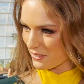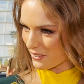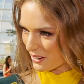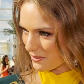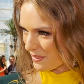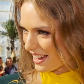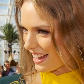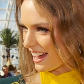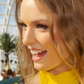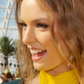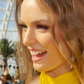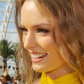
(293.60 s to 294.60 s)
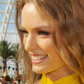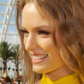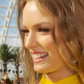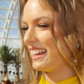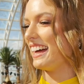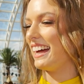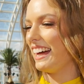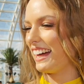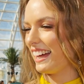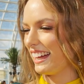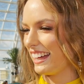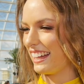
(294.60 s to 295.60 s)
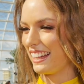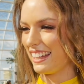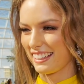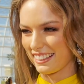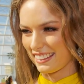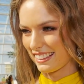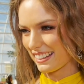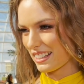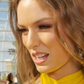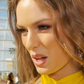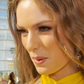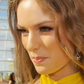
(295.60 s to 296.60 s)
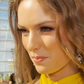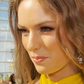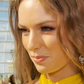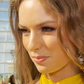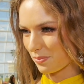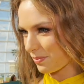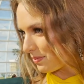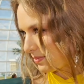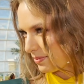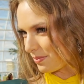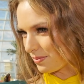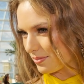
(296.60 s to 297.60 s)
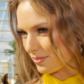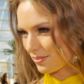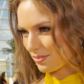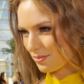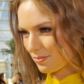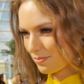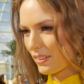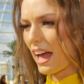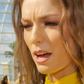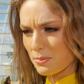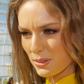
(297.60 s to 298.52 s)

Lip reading: I like that. Very practical. Now, can I ask you one more question?